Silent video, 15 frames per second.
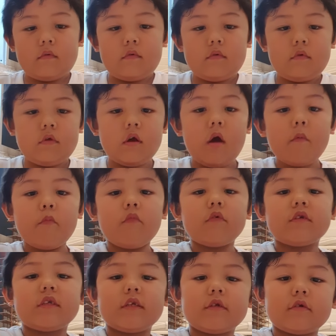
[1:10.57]
Yum
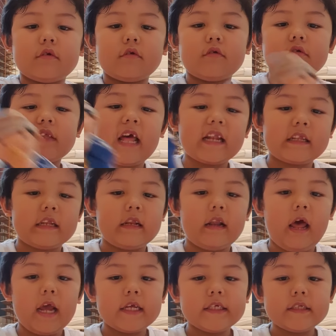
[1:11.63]
was introduced at
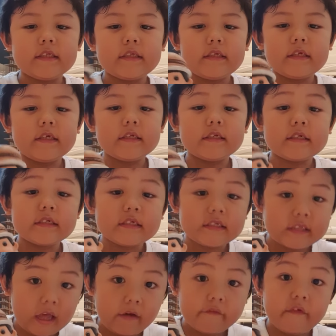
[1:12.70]

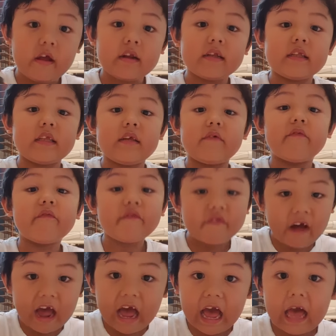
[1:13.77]

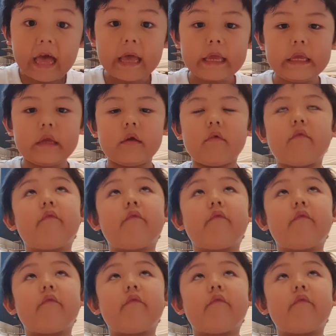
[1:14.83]
1975.